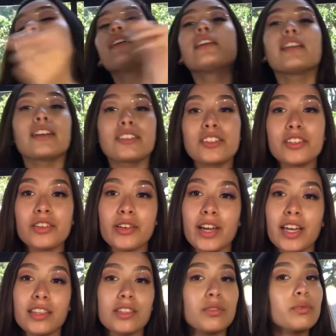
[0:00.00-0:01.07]
And now to
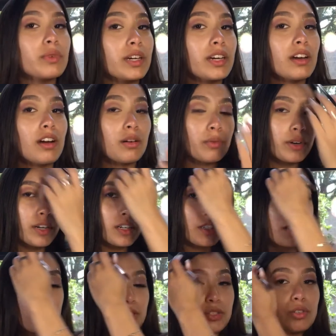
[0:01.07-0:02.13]
create the wing, all we're going
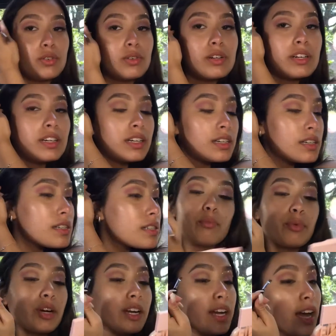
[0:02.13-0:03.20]
to do is
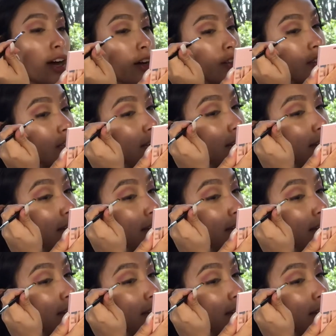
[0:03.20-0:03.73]
bring out the